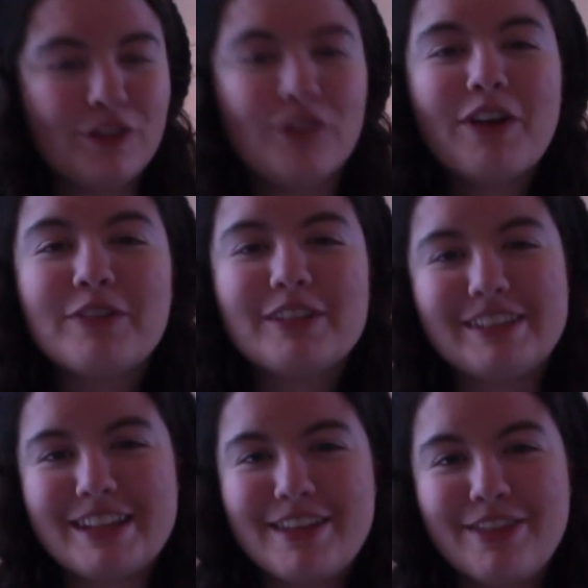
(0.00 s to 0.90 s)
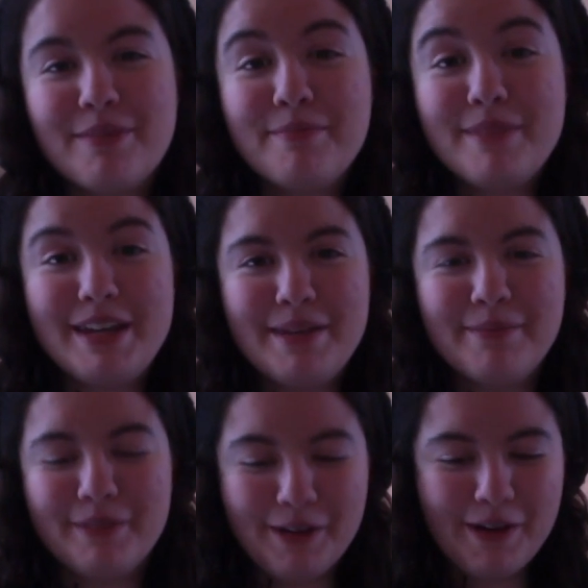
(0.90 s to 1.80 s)
ever seen the
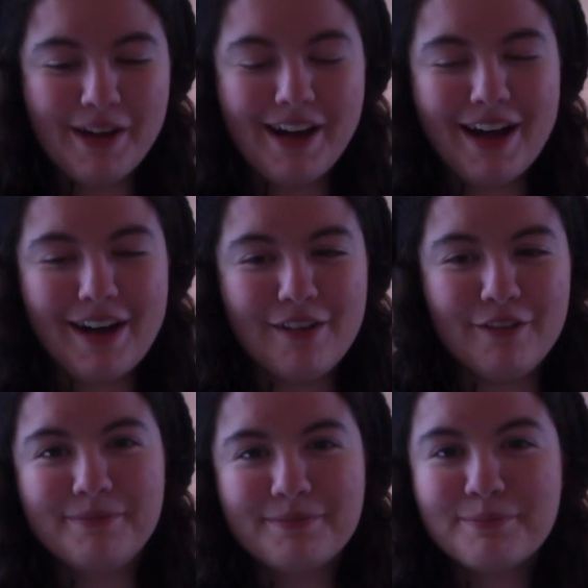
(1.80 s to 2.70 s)
meme of